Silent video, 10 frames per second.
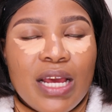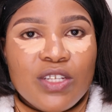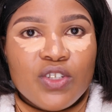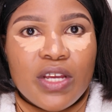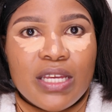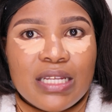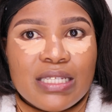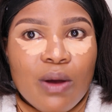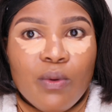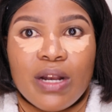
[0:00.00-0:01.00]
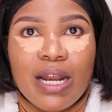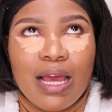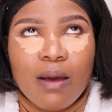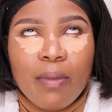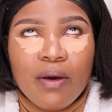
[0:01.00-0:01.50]
enjoying it. I won't
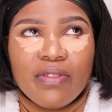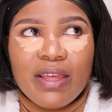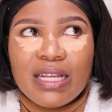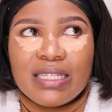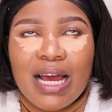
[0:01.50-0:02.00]
lie about that.